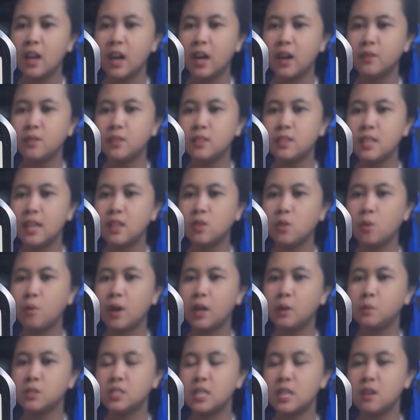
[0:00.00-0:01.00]
How did they
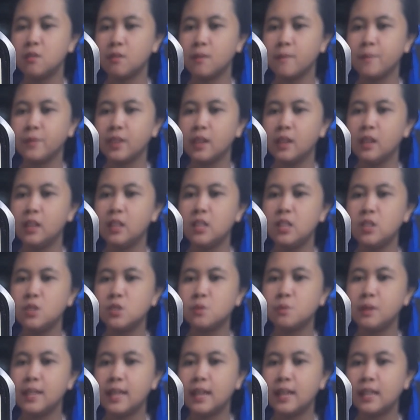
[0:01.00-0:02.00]
know I was here? He
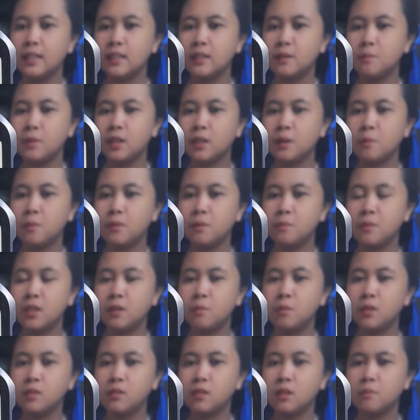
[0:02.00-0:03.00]
usually had an
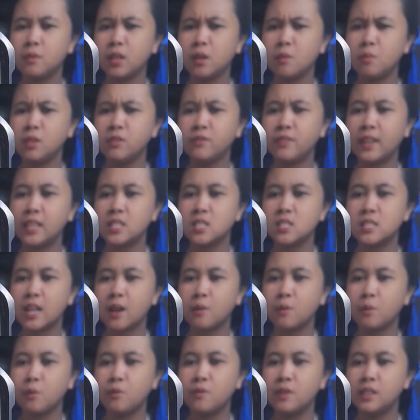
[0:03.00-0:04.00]
amiable face
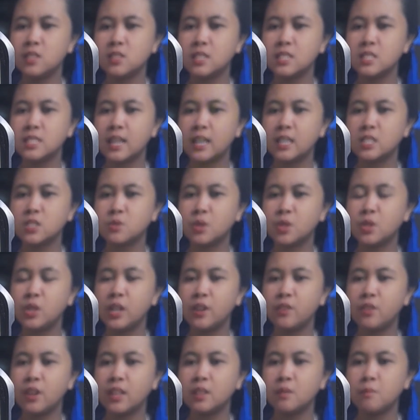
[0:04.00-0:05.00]
now. Veston's eyes are
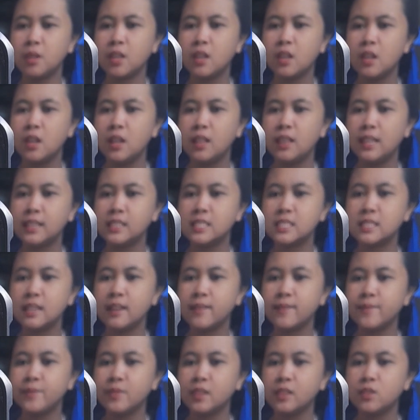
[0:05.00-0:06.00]
glaring at me like a
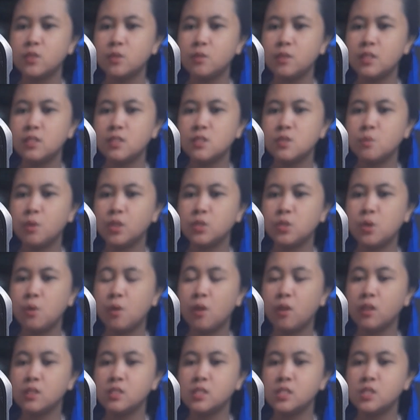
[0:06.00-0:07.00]
snake. So this is what you
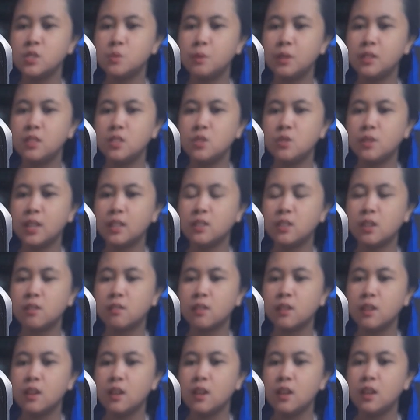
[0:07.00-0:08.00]
are. Since when did you get
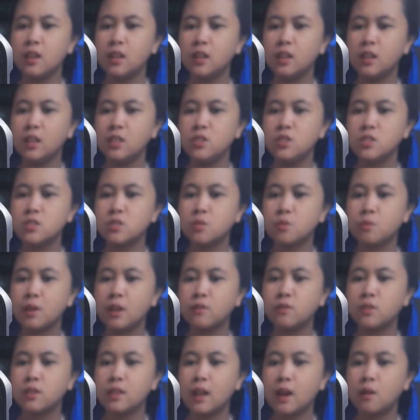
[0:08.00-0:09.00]
here? I just
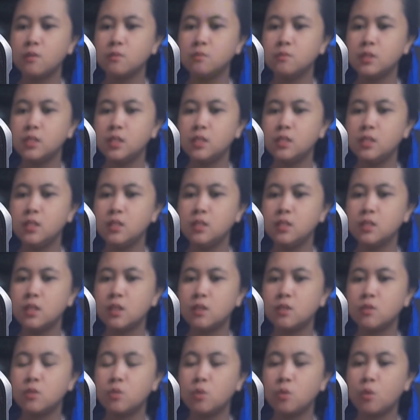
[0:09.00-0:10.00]
arrived now, but I didn't
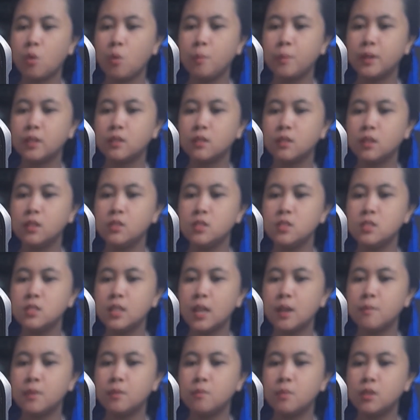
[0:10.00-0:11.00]
hear the door open. I just
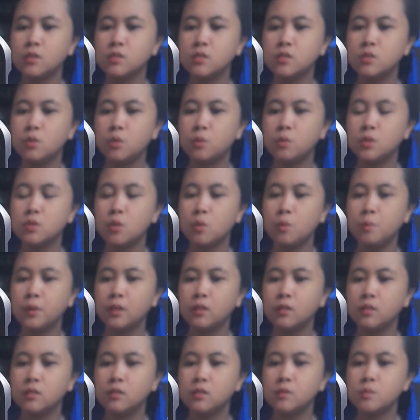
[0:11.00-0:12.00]
came in because the door was
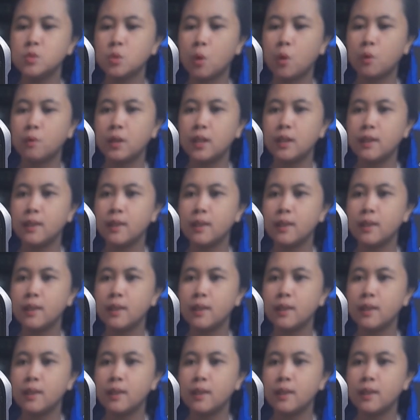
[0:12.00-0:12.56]
open. I'm sorry.